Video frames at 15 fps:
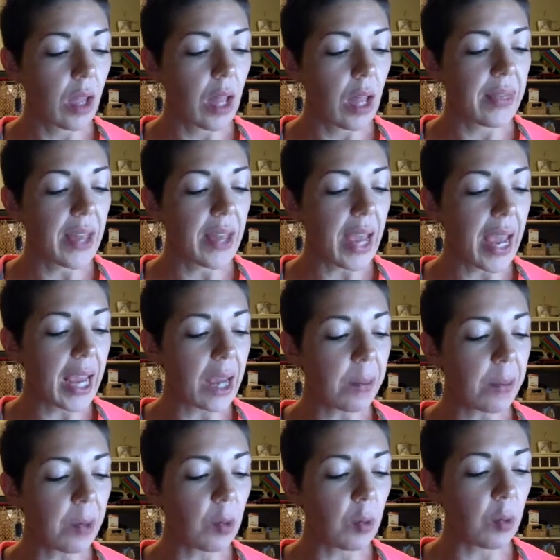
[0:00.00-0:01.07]
The
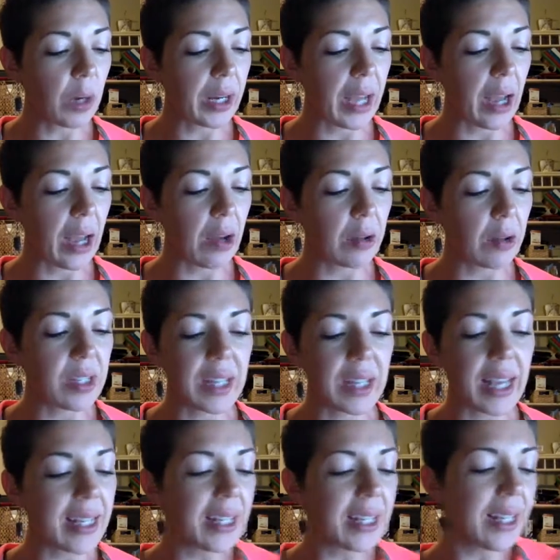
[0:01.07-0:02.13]
hammer workouts,
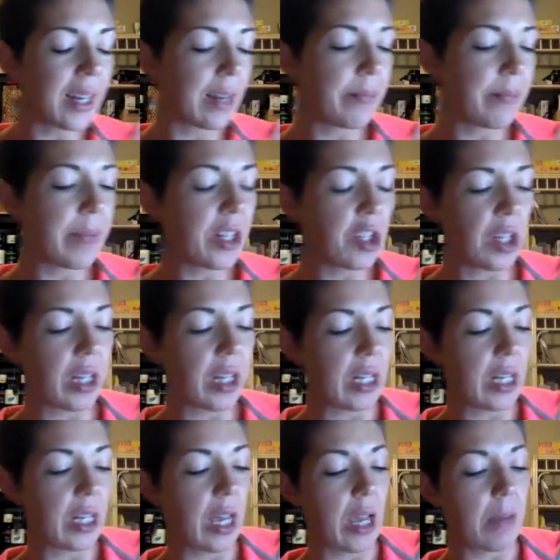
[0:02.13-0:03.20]
they didn't mention the
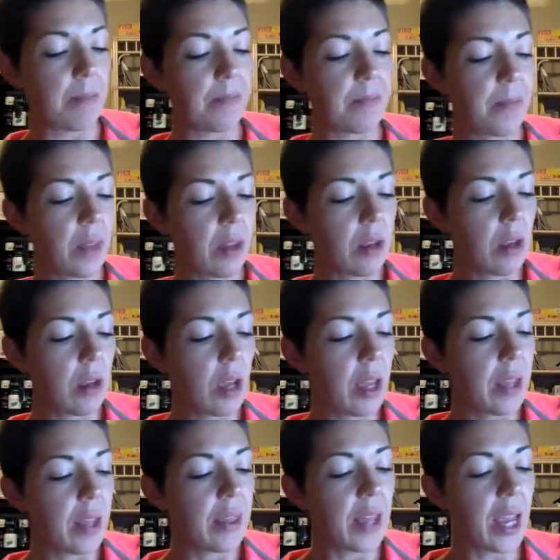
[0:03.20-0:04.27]
time.
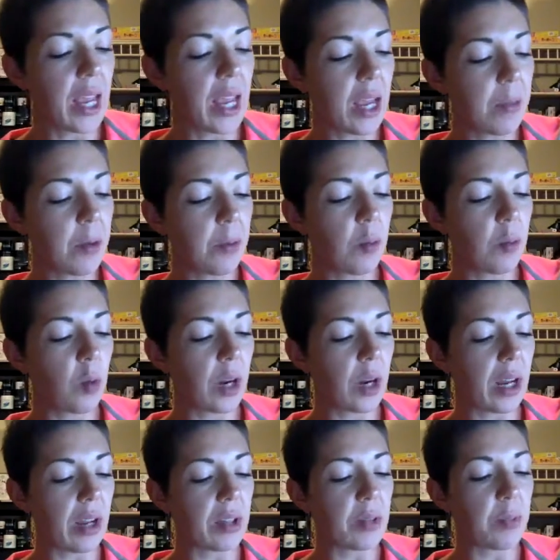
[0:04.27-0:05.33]
The hammer
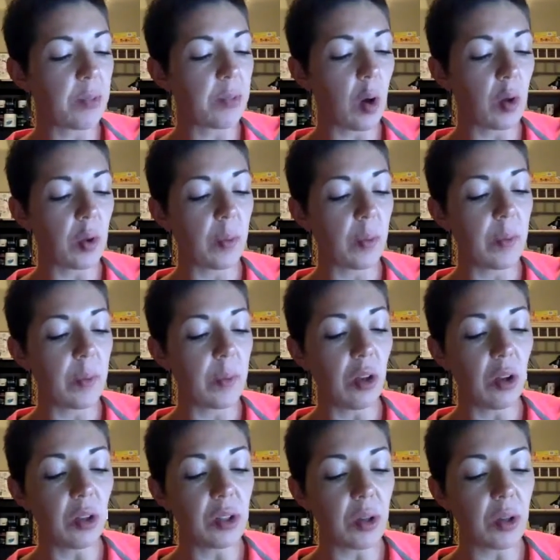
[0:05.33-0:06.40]
workouts both
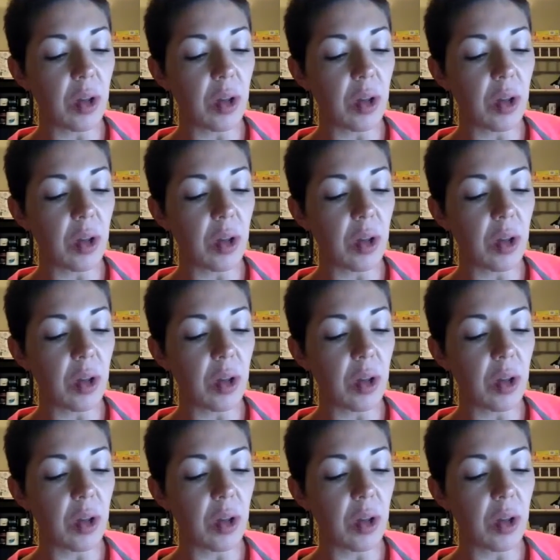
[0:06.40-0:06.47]
build